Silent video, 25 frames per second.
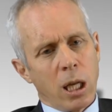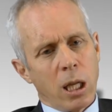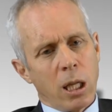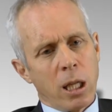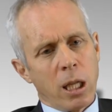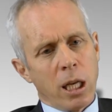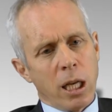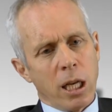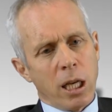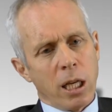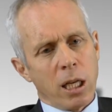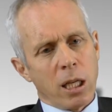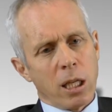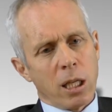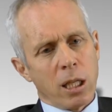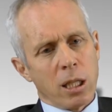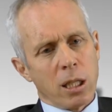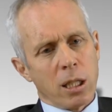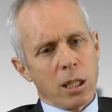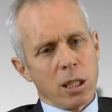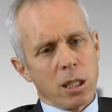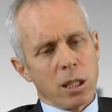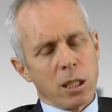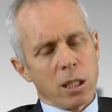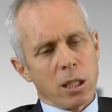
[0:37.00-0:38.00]
the
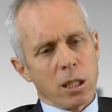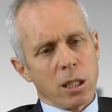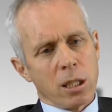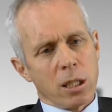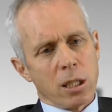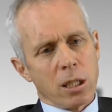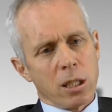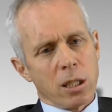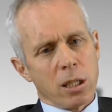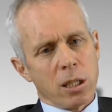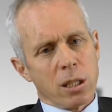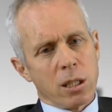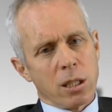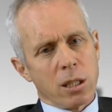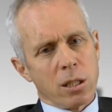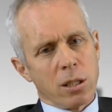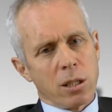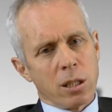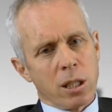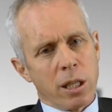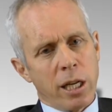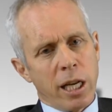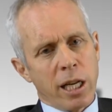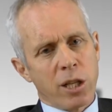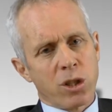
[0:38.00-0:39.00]

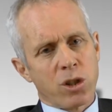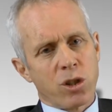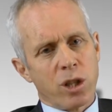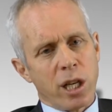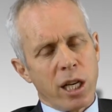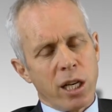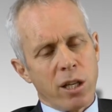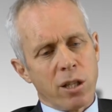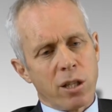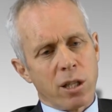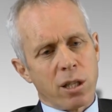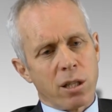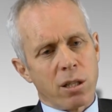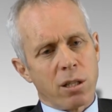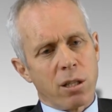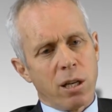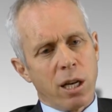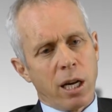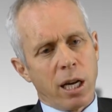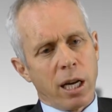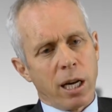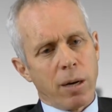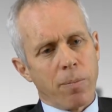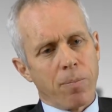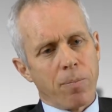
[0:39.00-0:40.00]
next thing that
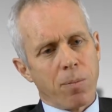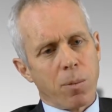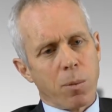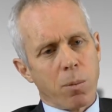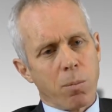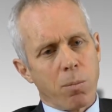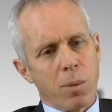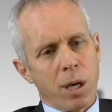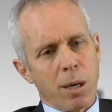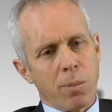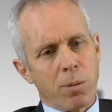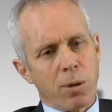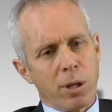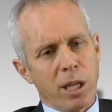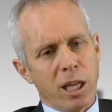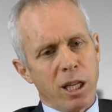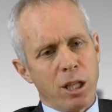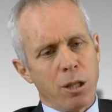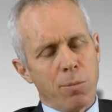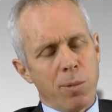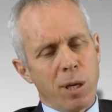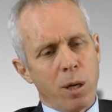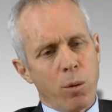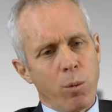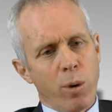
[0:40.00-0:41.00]
people need
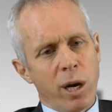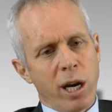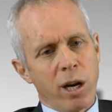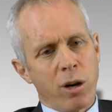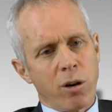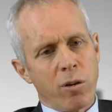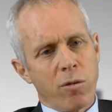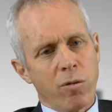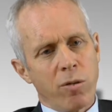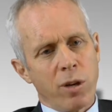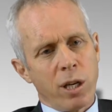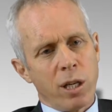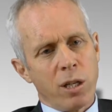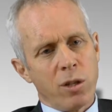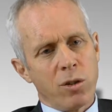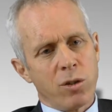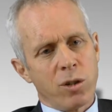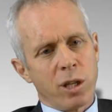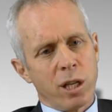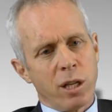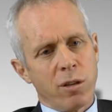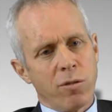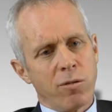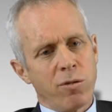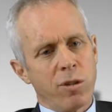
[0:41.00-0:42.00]
to be aware of is
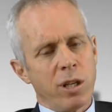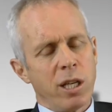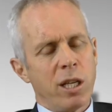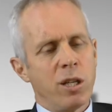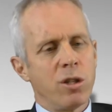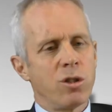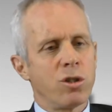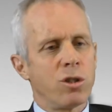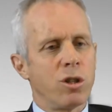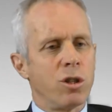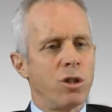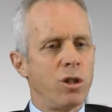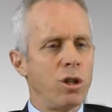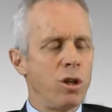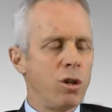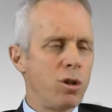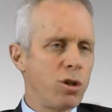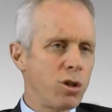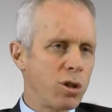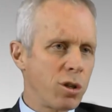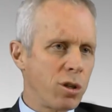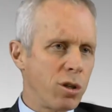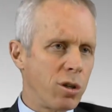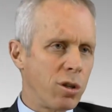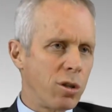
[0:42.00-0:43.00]
that if the
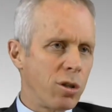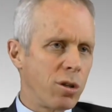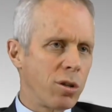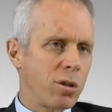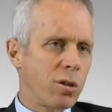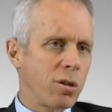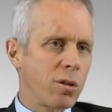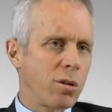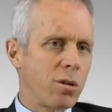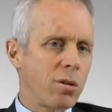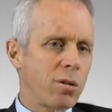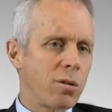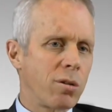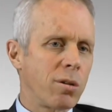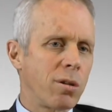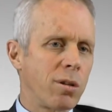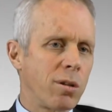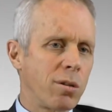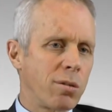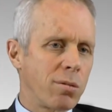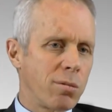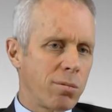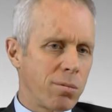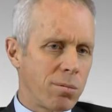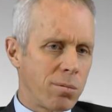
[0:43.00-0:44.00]
institution
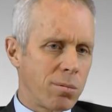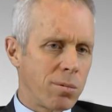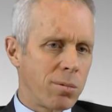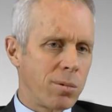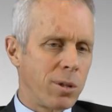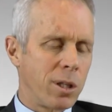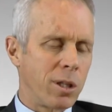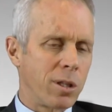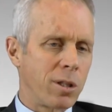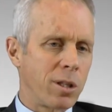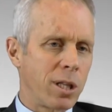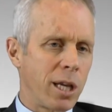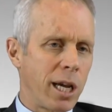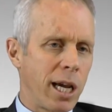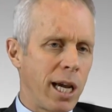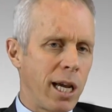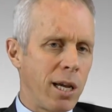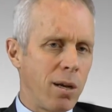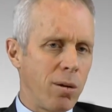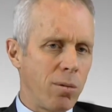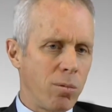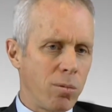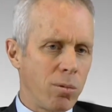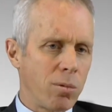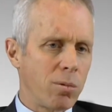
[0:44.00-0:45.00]
that
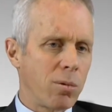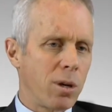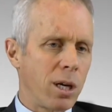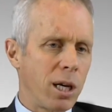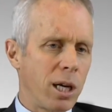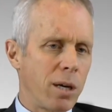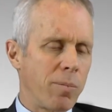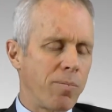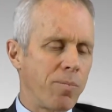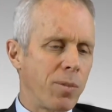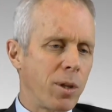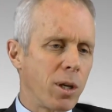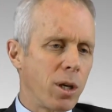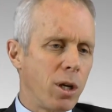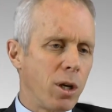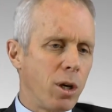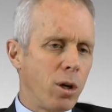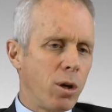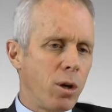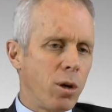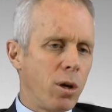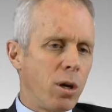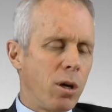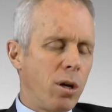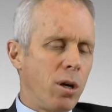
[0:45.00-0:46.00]
they
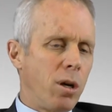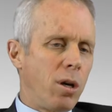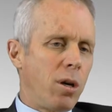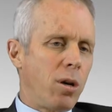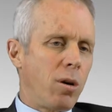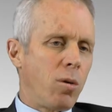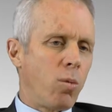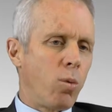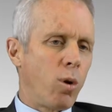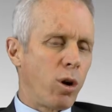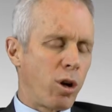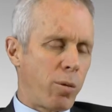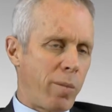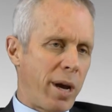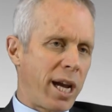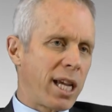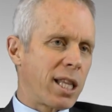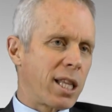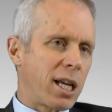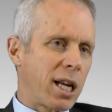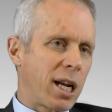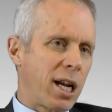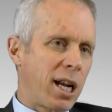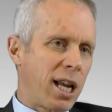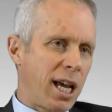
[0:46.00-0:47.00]
want to make
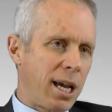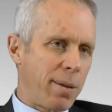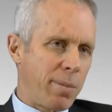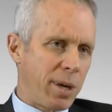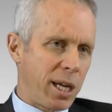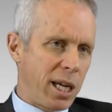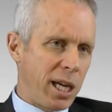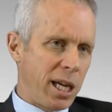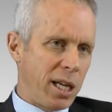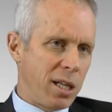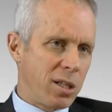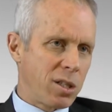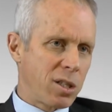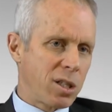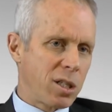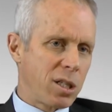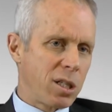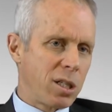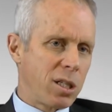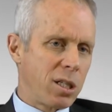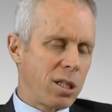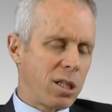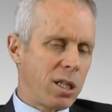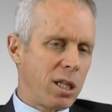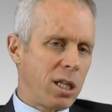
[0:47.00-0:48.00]
the claim against
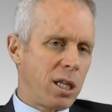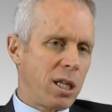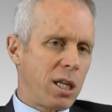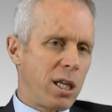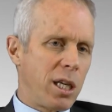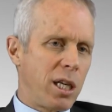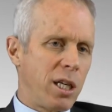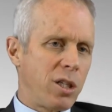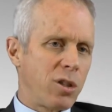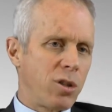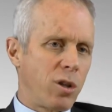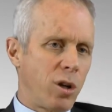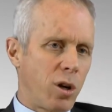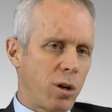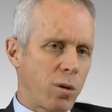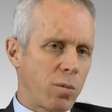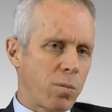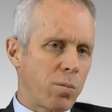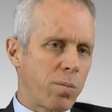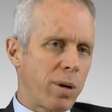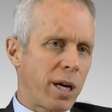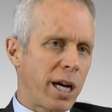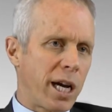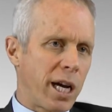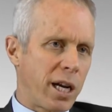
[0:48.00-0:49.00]
is not
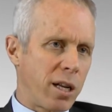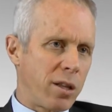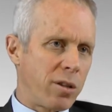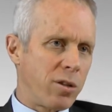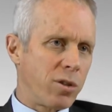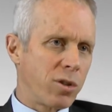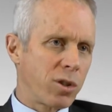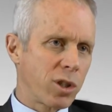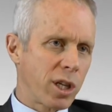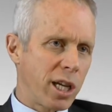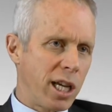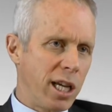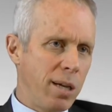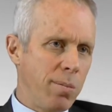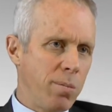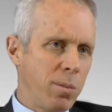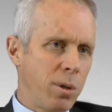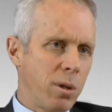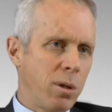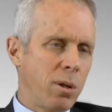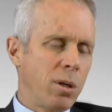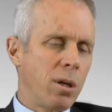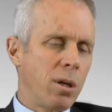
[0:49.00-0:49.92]
part of the scheme,